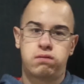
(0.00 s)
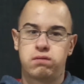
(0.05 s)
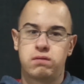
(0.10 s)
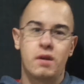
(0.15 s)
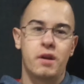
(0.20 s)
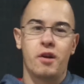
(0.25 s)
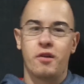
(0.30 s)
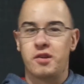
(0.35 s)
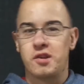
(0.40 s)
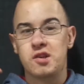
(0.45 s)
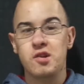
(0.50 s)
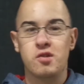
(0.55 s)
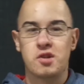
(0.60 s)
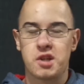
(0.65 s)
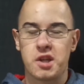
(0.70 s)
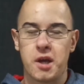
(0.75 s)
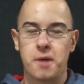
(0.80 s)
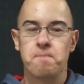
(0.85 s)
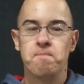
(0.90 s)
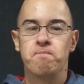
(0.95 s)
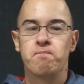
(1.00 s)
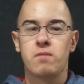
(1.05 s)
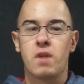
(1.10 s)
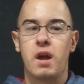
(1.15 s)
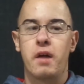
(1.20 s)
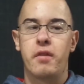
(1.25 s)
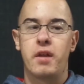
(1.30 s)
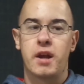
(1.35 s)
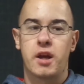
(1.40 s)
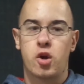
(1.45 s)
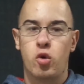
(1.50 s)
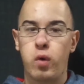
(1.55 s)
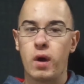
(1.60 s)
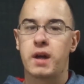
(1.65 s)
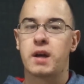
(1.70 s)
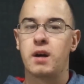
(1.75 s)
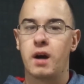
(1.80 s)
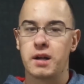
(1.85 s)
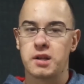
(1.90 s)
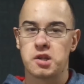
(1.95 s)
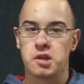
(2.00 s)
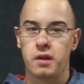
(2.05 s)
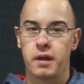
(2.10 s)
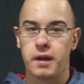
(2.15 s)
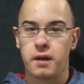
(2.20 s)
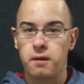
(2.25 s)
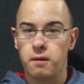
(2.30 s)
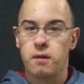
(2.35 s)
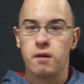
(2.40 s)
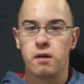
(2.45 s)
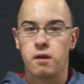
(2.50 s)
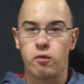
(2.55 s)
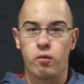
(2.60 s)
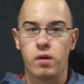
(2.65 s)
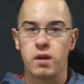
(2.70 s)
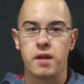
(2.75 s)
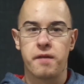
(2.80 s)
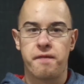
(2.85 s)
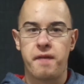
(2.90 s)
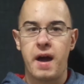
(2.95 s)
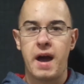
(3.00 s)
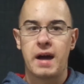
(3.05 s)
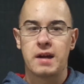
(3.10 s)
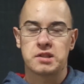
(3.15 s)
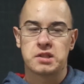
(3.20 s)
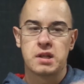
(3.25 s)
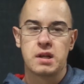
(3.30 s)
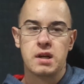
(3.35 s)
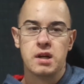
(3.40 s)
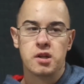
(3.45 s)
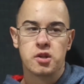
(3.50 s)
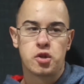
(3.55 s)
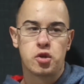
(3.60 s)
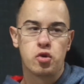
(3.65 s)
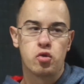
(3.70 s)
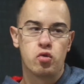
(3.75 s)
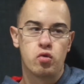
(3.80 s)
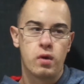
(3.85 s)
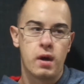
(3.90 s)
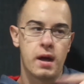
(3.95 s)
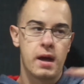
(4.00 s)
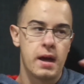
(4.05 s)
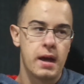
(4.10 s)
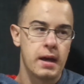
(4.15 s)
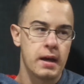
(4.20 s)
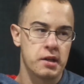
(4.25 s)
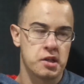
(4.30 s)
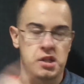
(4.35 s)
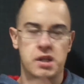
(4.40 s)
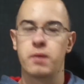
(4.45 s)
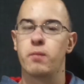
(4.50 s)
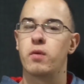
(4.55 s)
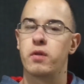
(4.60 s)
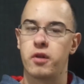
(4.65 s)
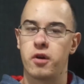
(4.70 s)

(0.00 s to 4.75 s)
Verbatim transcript: You know, this huge thing. And then it quick cuts, like, really fast to a, a scene where